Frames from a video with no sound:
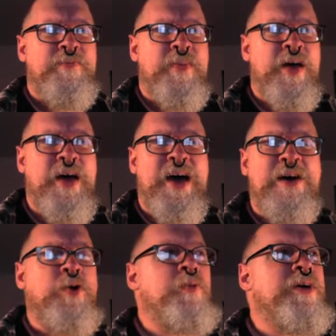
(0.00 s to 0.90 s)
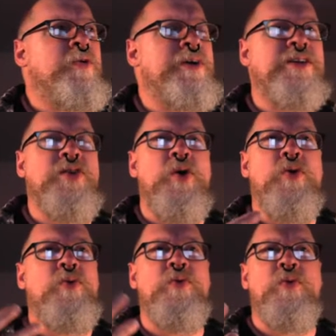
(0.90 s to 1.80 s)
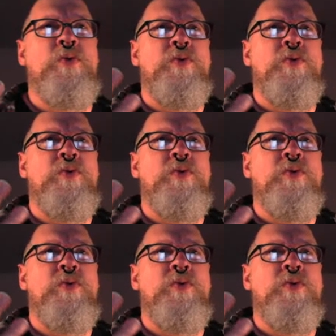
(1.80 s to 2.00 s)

Uh, how are we going to know